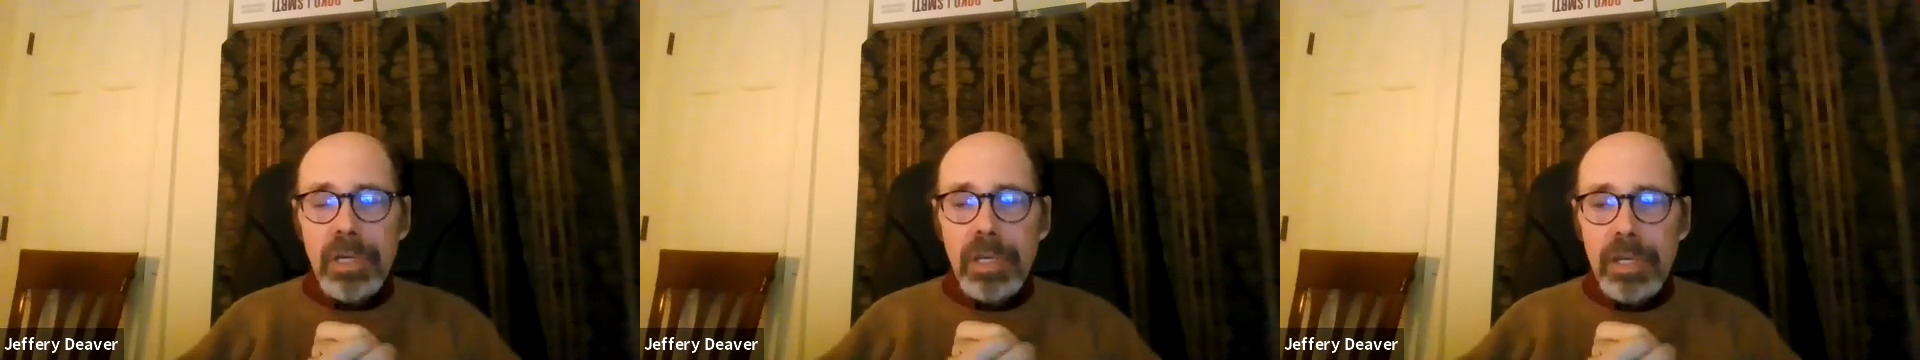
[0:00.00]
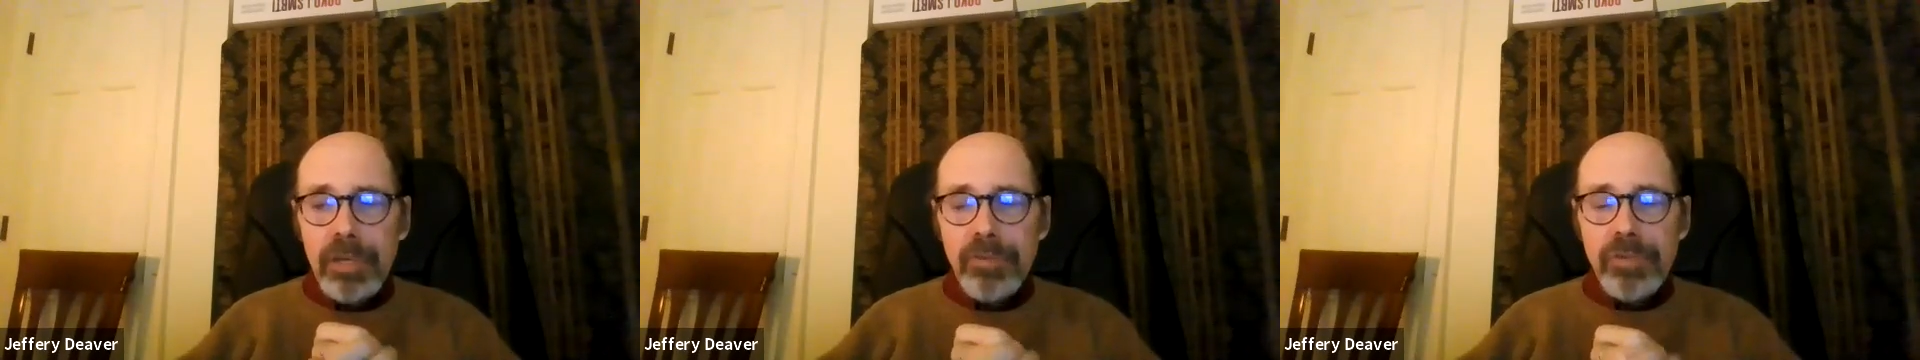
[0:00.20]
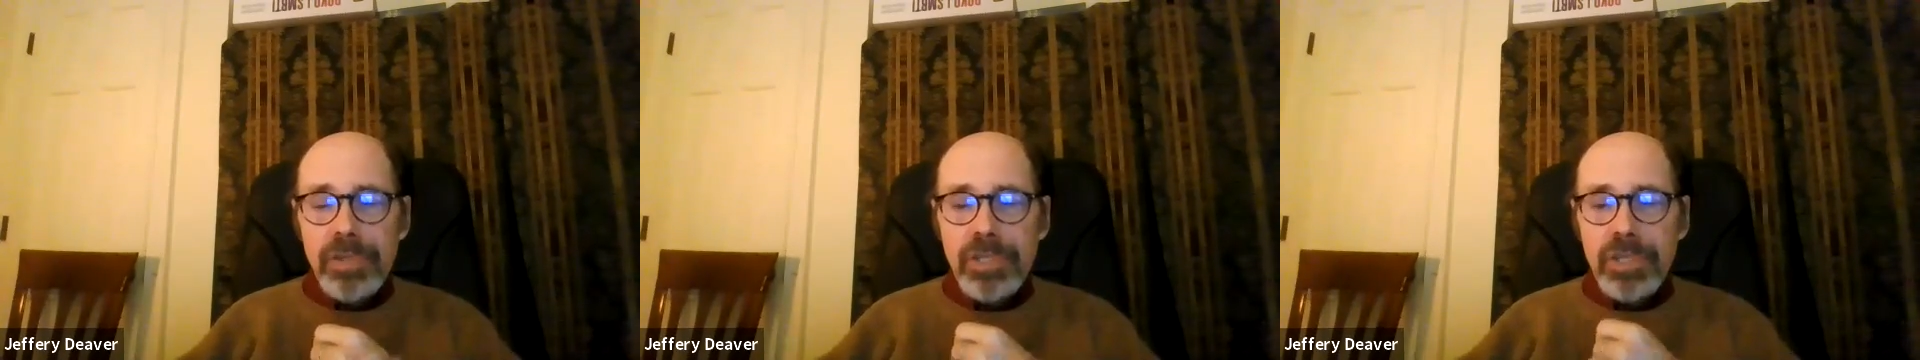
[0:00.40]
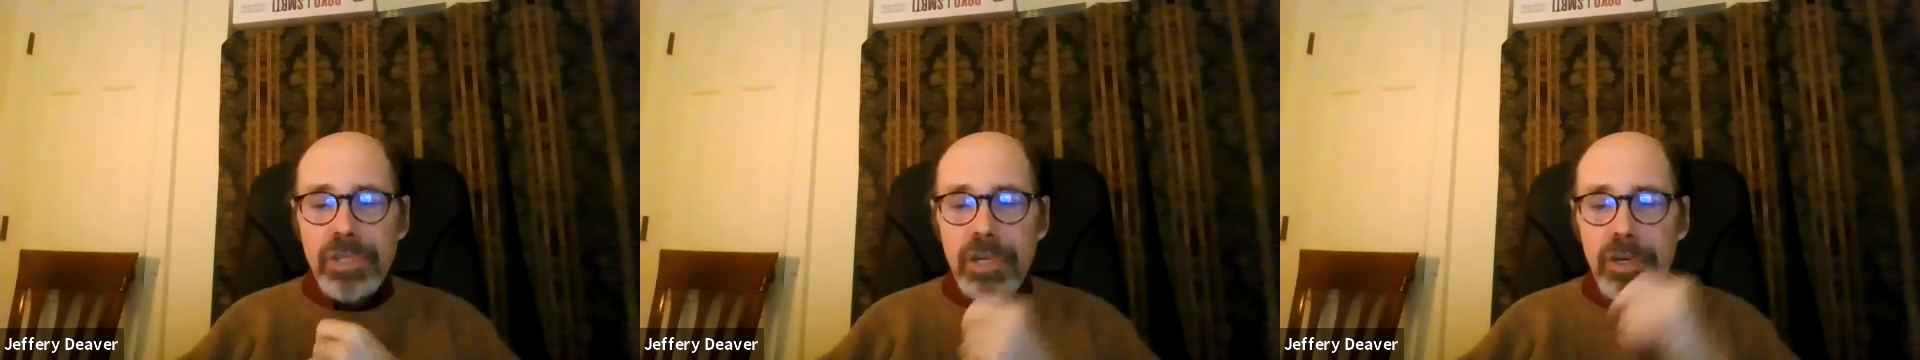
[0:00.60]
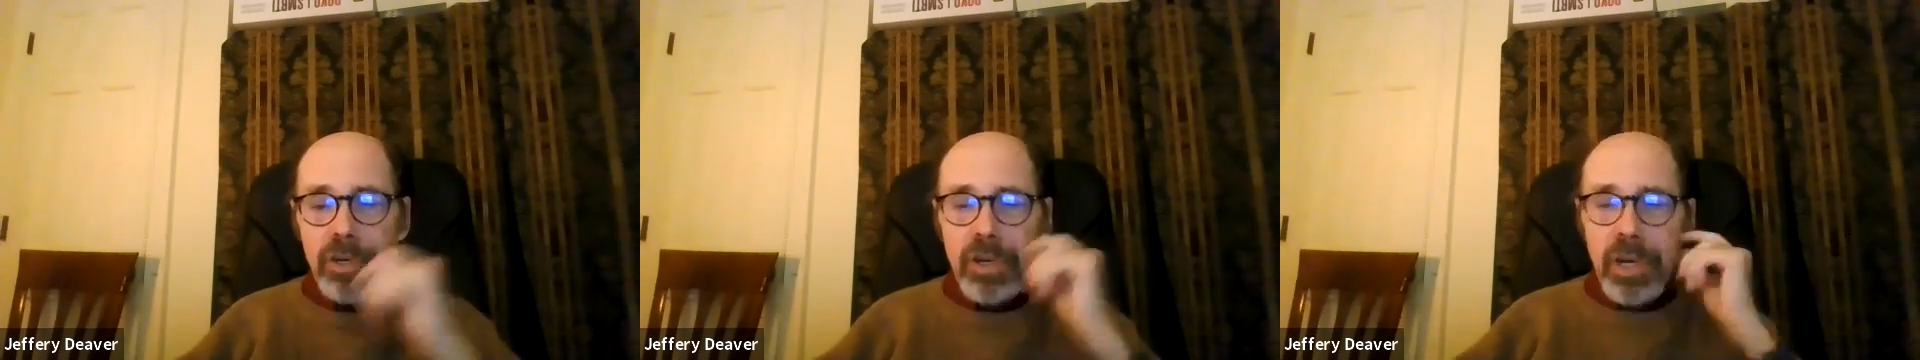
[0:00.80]
interests
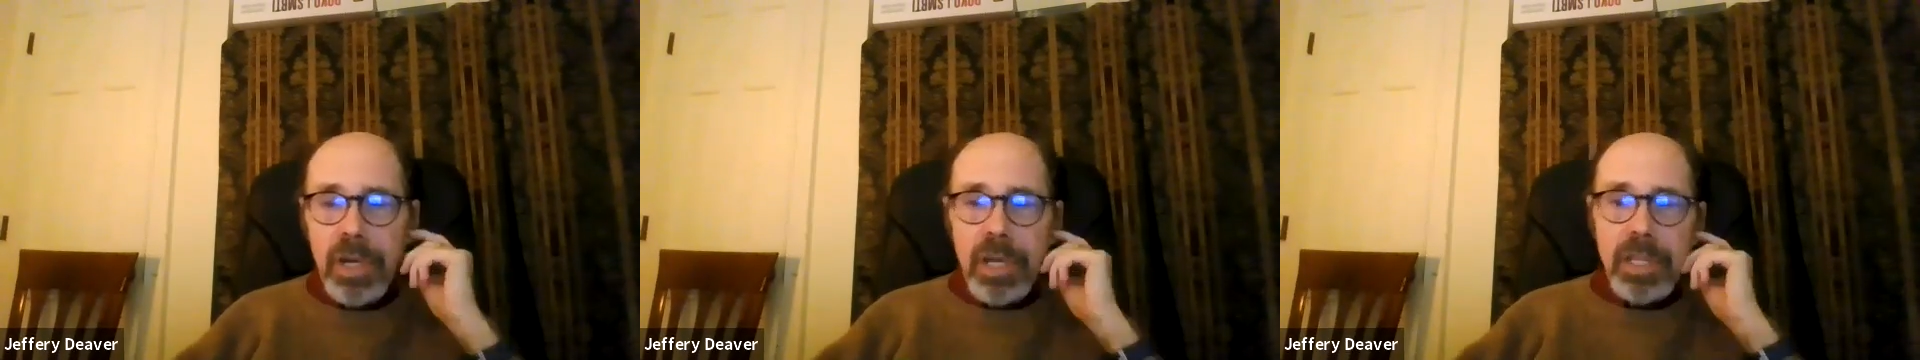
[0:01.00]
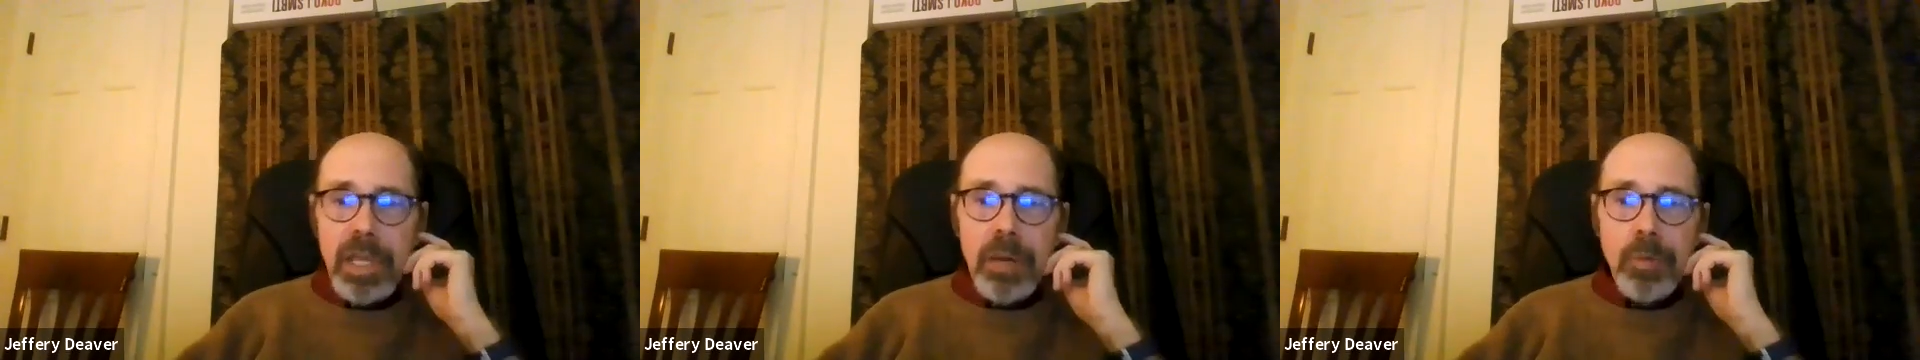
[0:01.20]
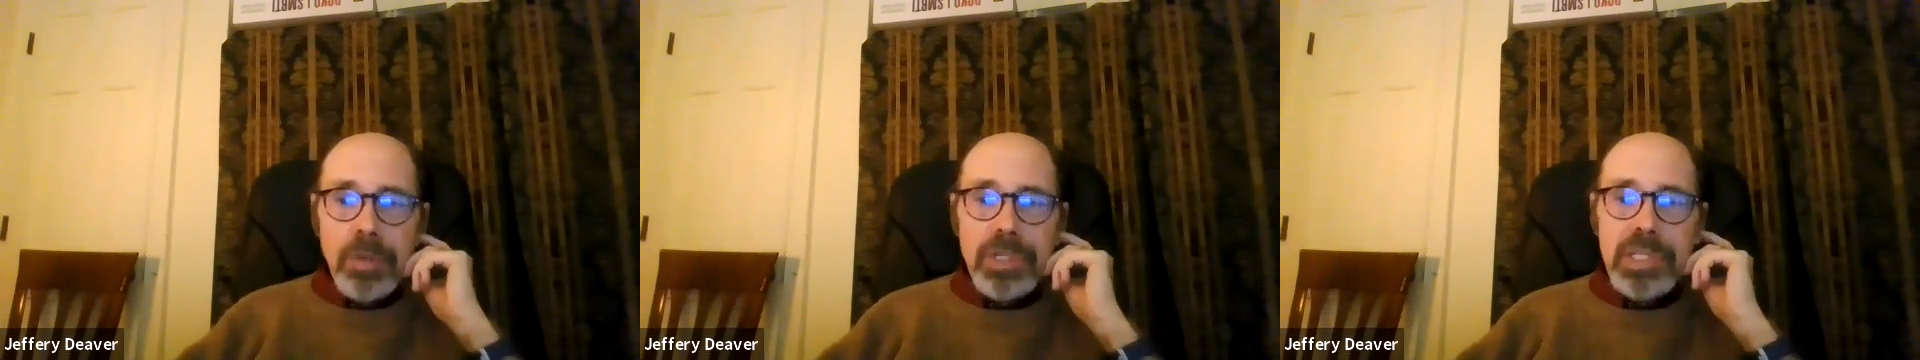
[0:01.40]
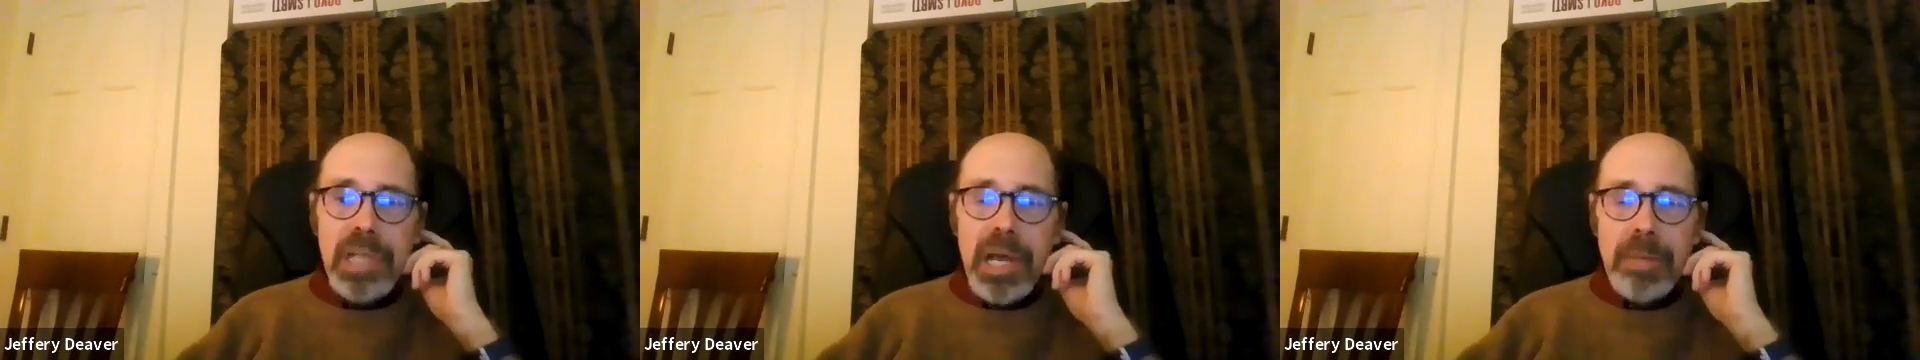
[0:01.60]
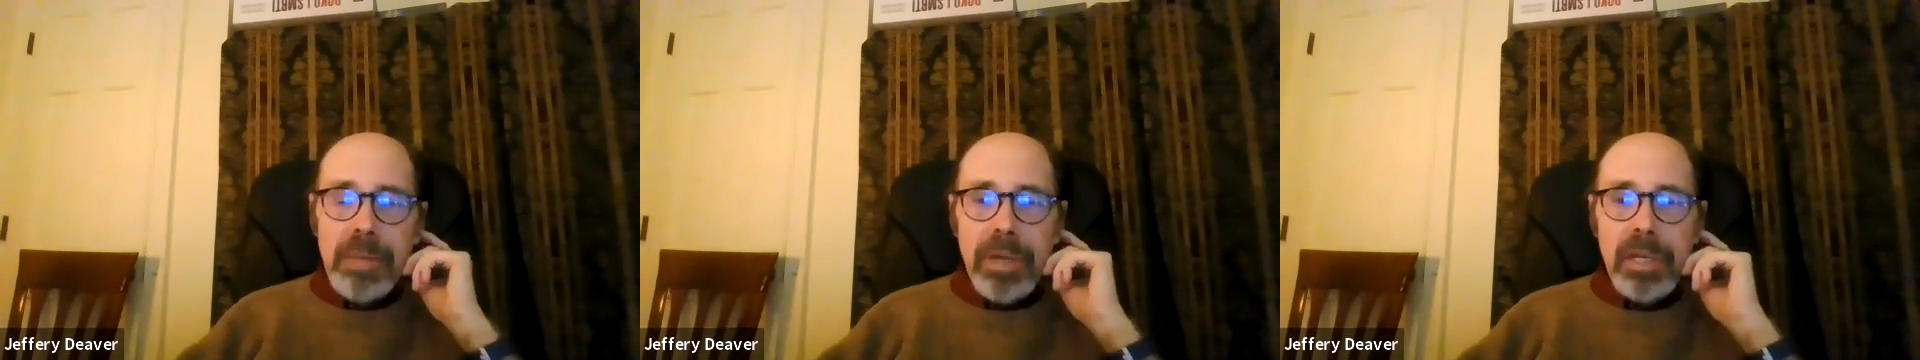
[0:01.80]
here that will
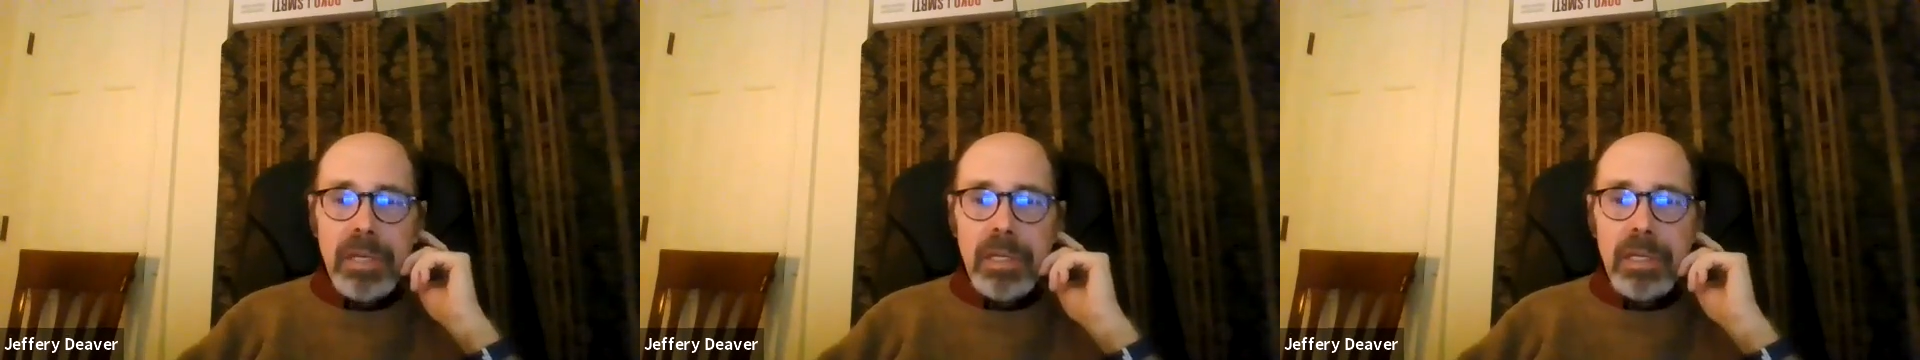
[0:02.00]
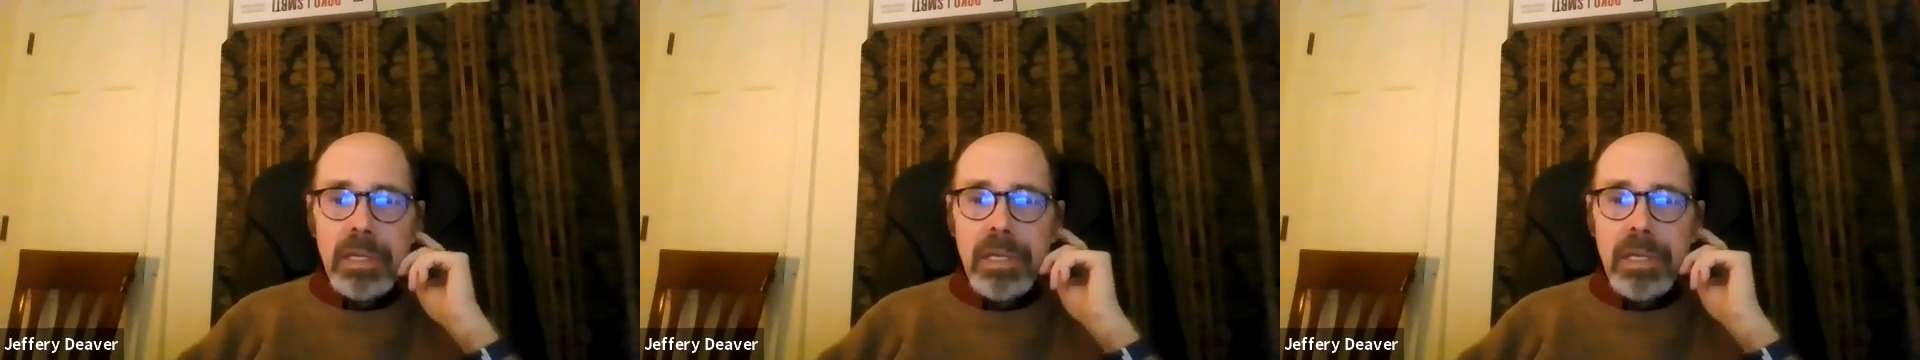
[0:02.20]
stop at